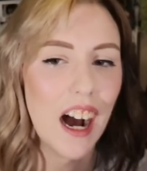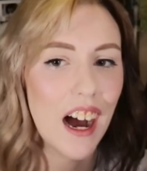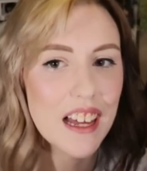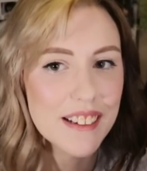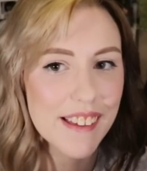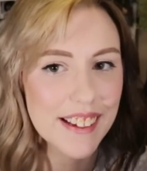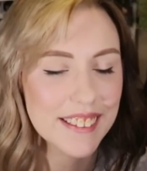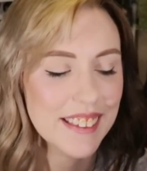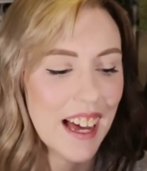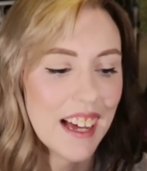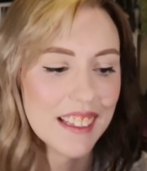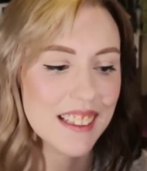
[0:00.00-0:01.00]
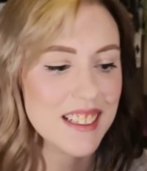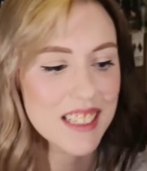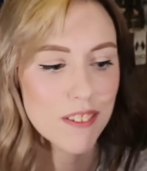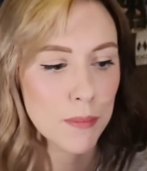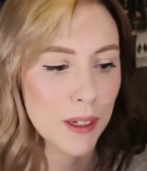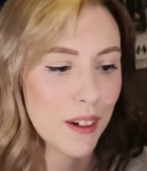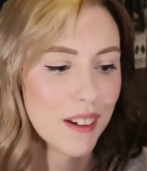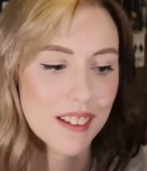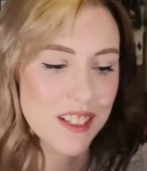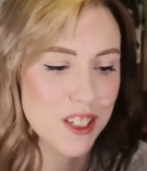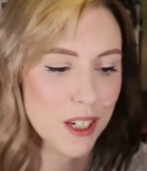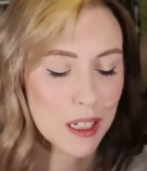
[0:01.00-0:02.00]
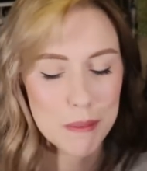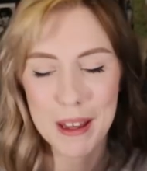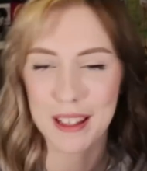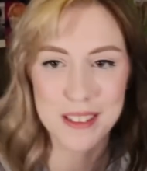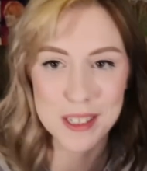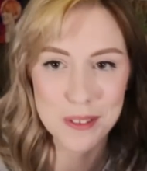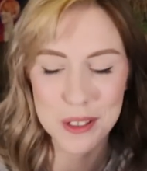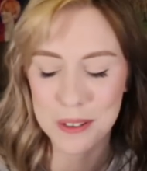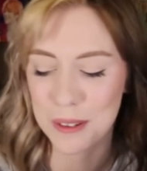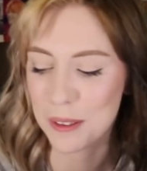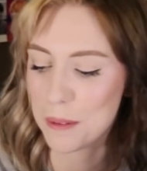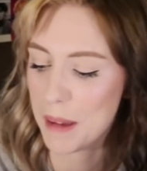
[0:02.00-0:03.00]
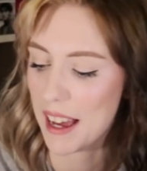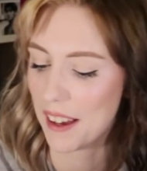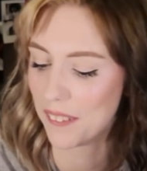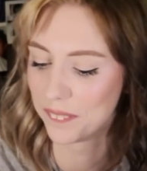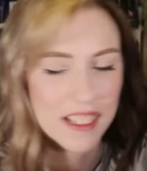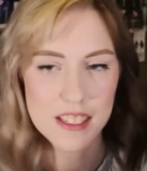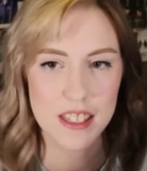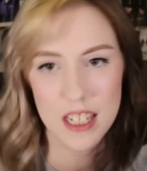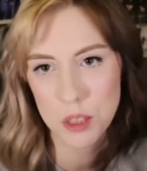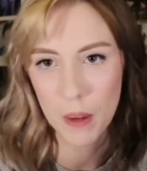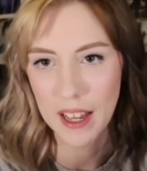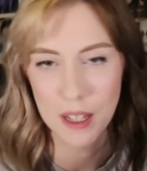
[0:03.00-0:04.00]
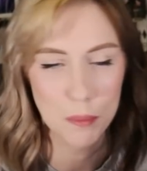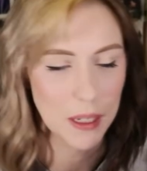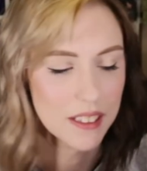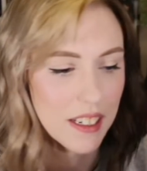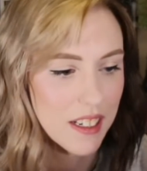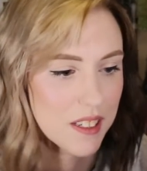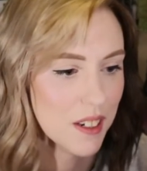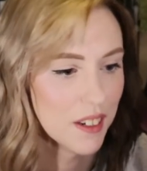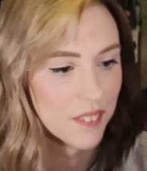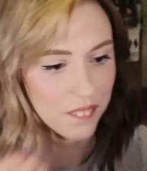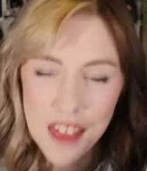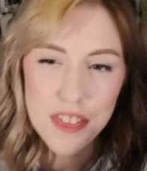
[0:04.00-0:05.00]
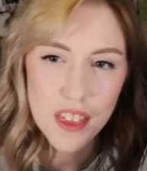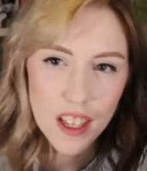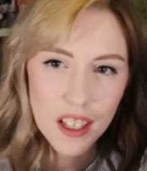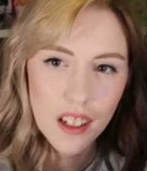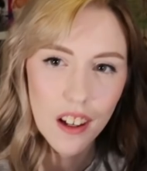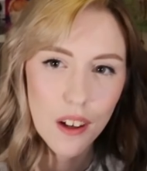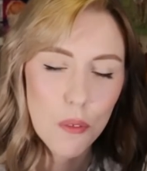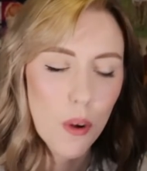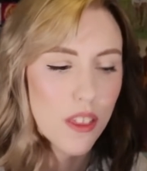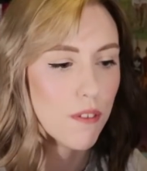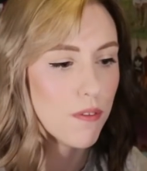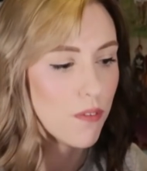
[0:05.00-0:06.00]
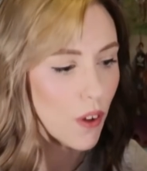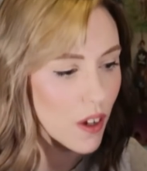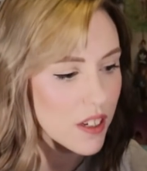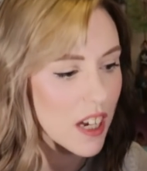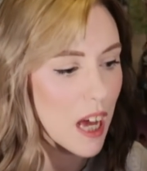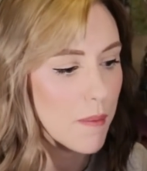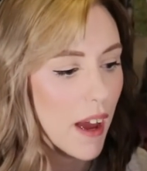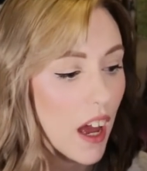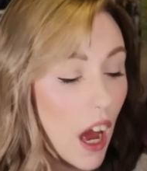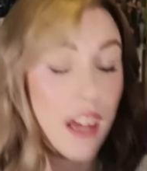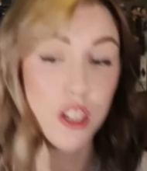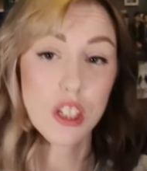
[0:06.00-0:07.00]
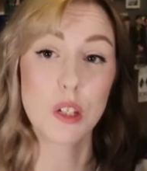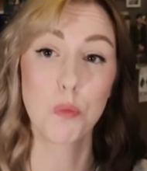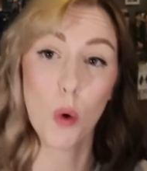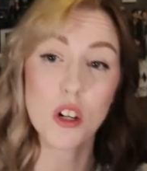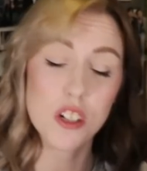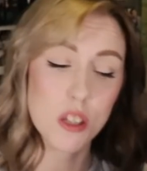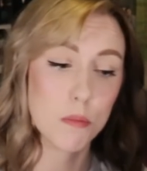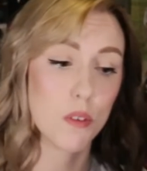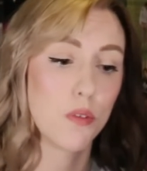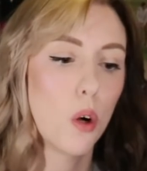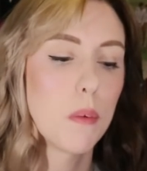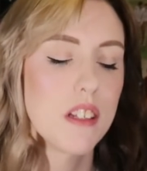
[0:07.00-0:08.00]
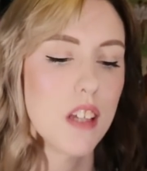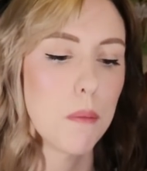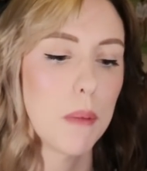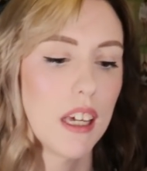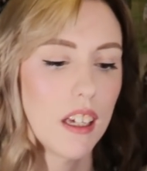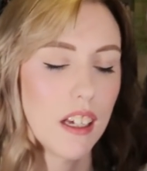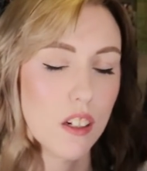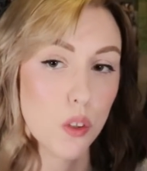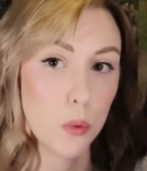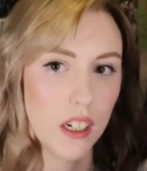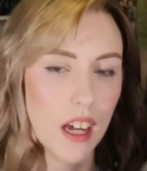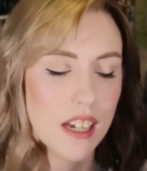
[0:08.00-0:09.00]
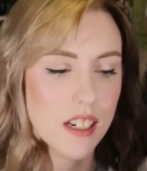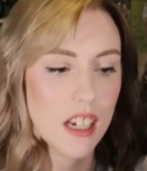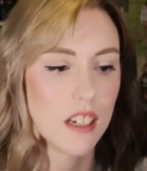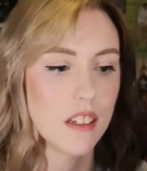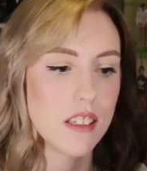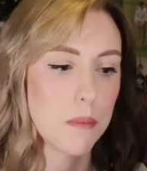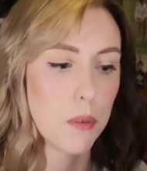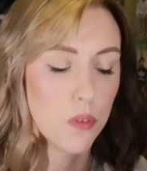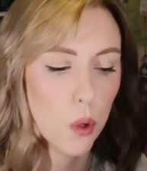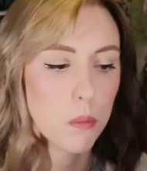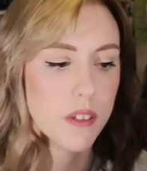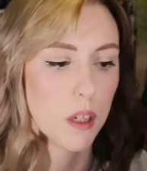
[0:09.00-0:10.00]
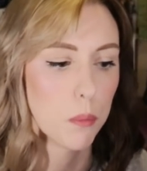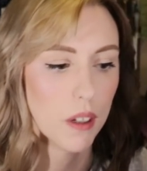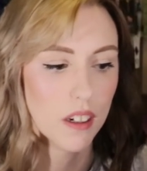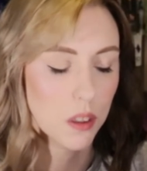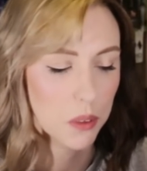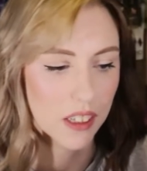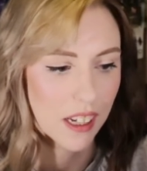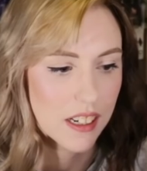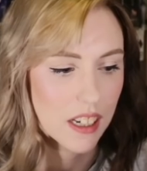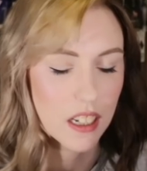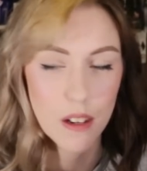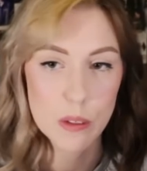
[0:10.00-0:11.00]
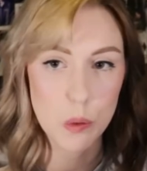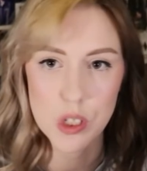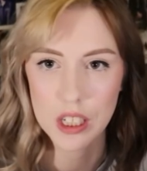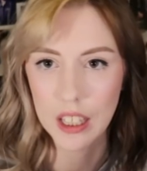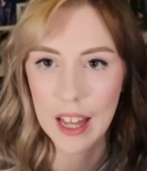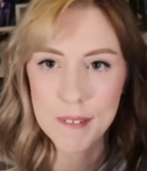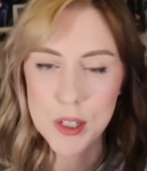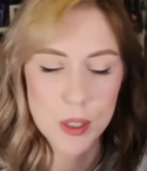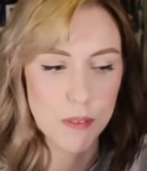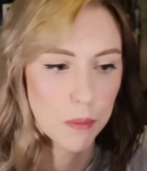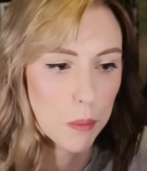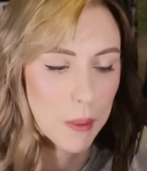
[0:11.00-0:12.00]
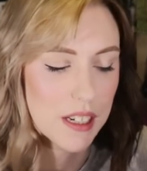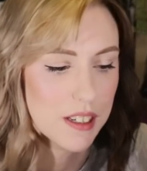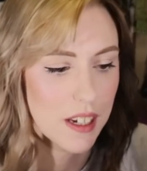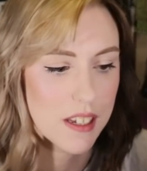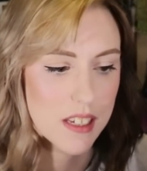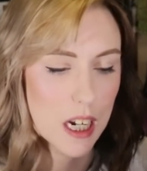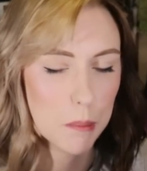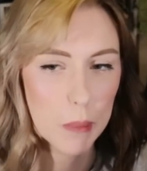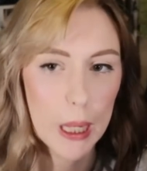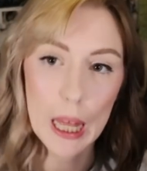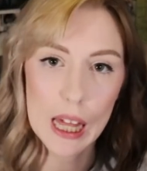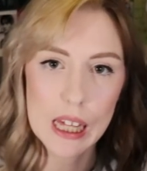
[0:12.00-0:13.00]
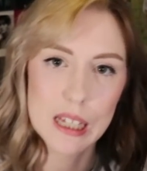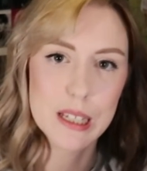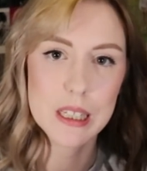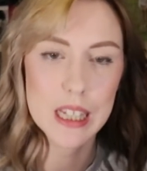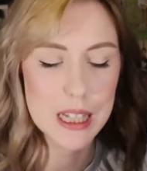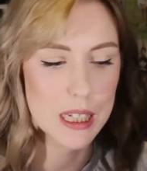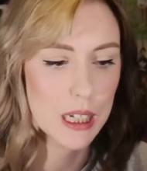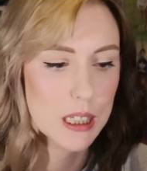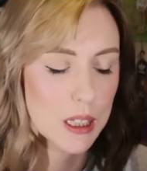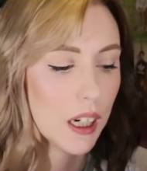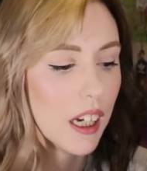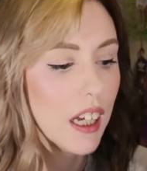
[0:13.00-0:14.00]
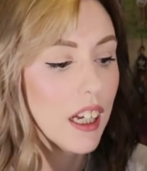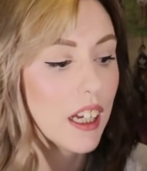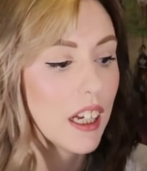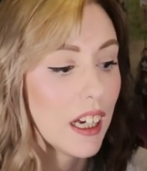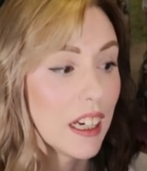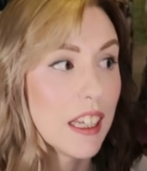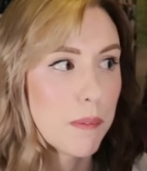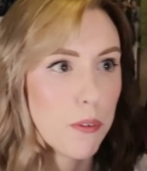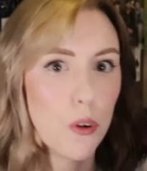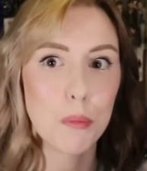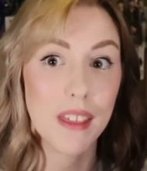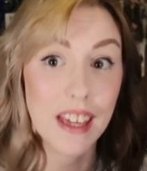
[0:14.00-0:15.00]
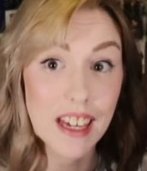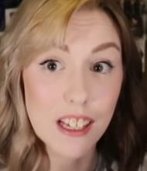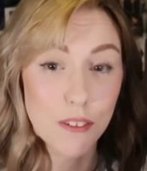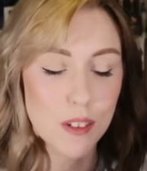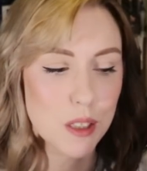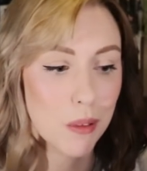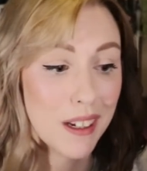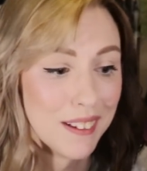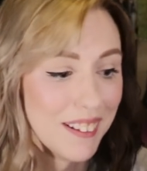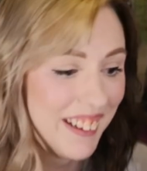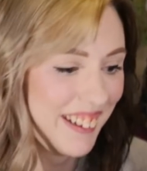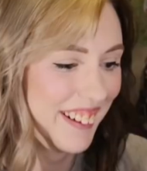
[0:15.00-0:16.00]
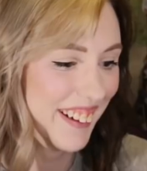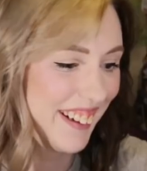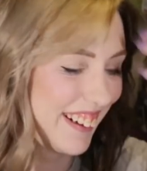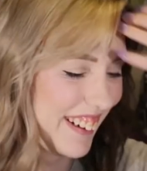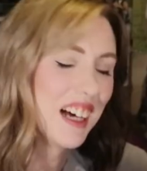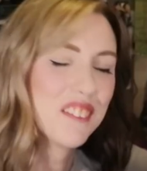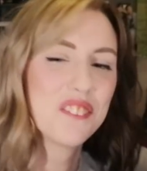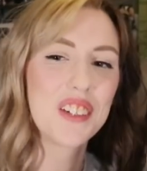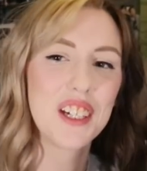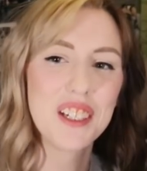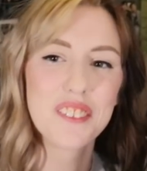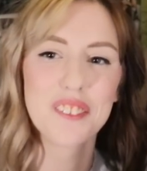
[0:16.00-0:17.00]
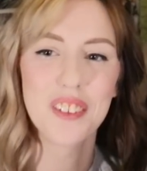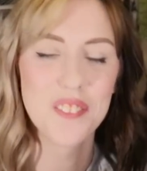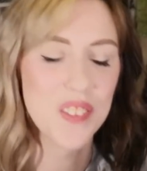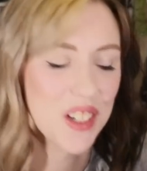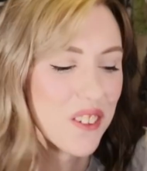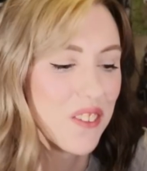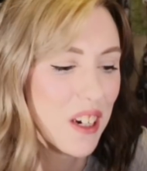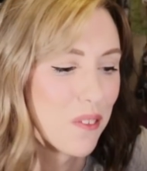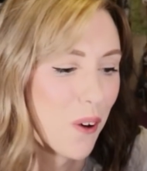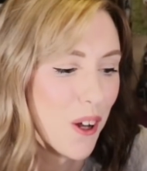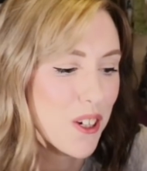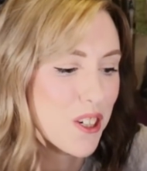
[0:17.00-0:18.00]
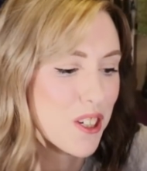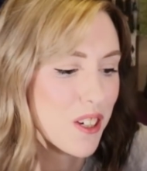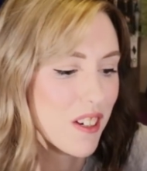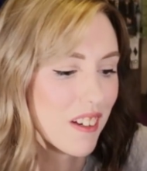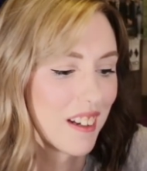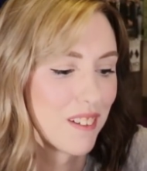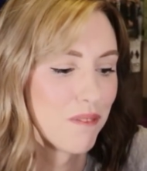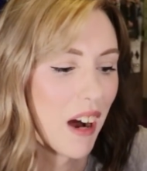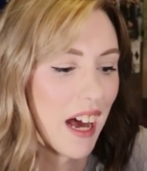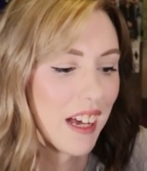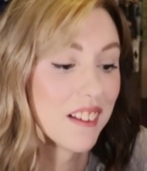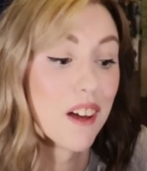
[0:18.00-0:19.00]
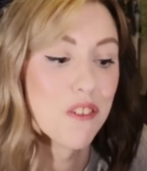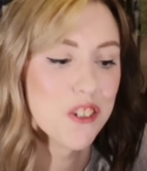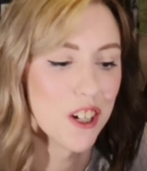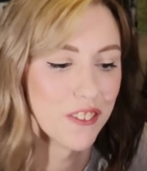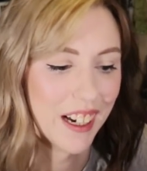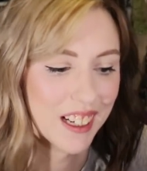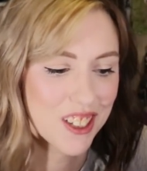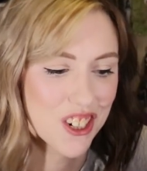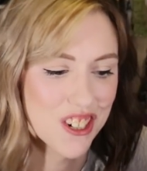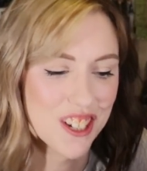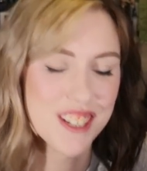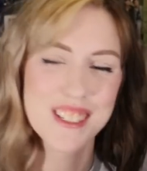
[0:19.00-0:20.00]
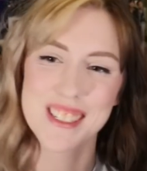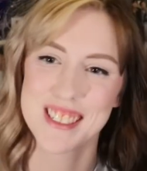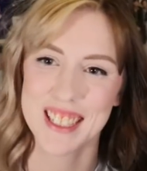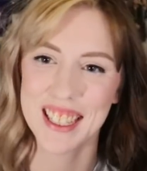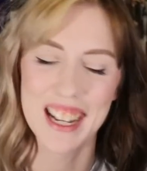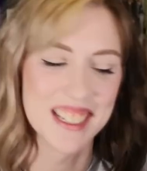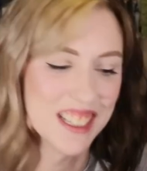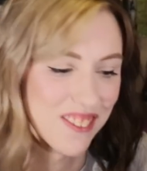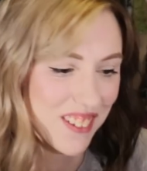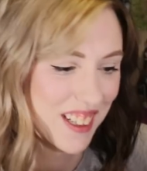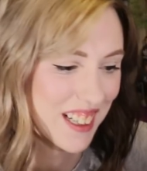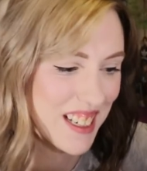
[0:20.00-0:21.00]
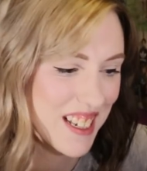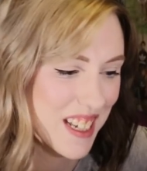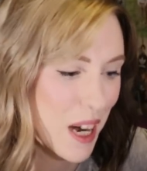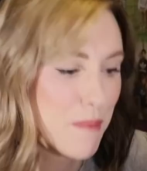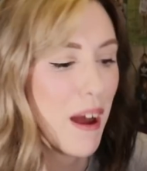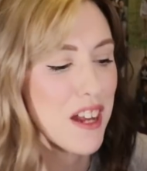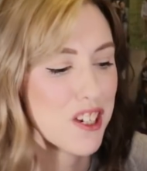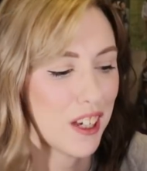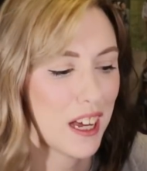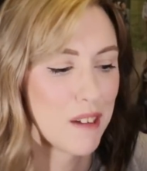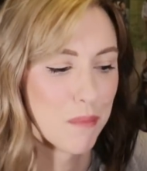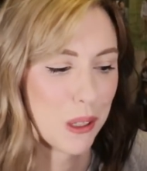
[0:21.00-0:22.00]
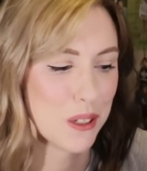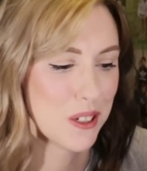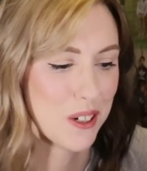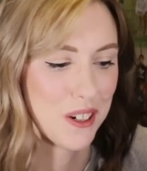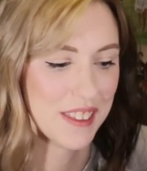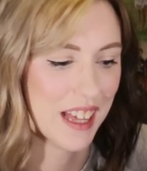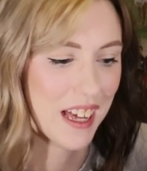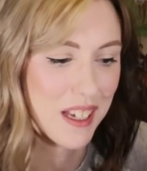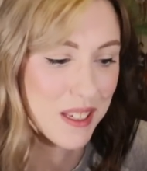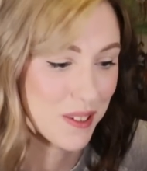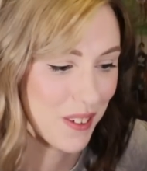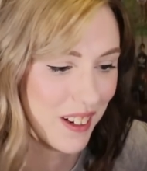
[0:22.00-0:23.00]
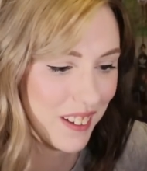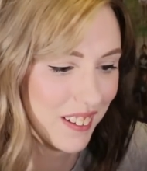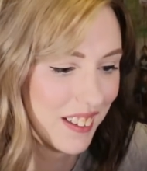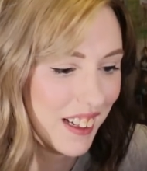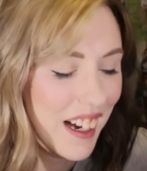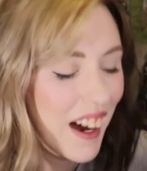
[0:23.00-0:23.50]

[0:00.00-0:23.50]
I don't like that. Let's give them a go. Let's check them out. Let's see what they're all about. That's why I picked EXO. I think the first time I actually watched them perform at something in 2019, because they performed somewhere at 2019. I was watching a live stream for BTS and I'm like, oh, so that's EXO. And they performed the Eve as well. I'm gonna rewatch my Love Shot reaction just to see how different it is. And I might check out Monster in that as well.